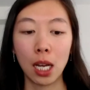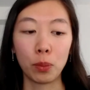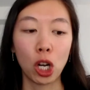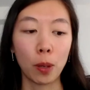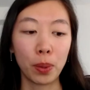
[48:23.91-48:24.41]

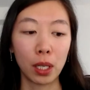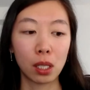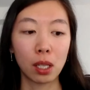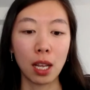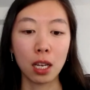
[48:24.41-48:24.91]

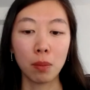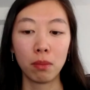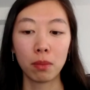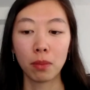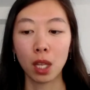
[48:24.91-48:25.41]
topics like
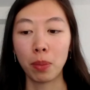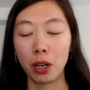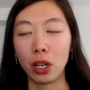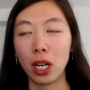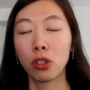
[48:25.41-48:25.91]

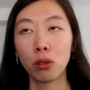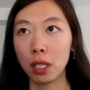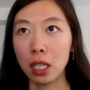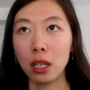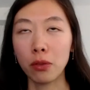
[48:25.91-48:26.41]
parental
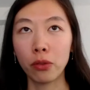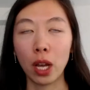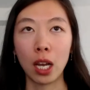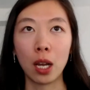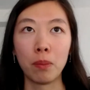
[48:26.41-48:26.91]
leave,
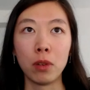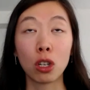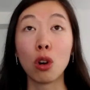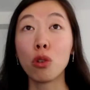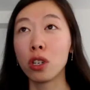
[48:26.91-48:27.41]

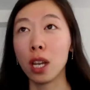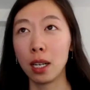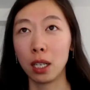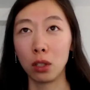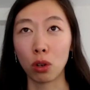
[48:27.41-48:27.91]

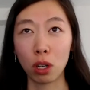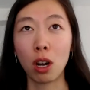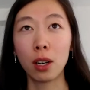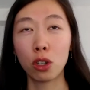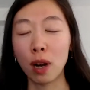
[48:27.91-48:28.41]
negotiating your
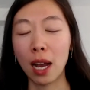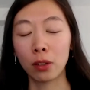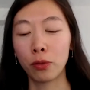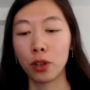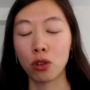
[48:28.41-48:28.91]
contract
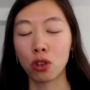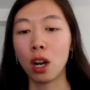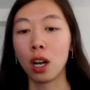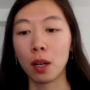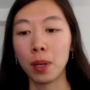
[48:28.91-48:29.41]
for your
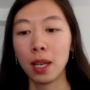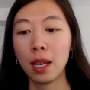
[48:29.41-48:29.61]
job,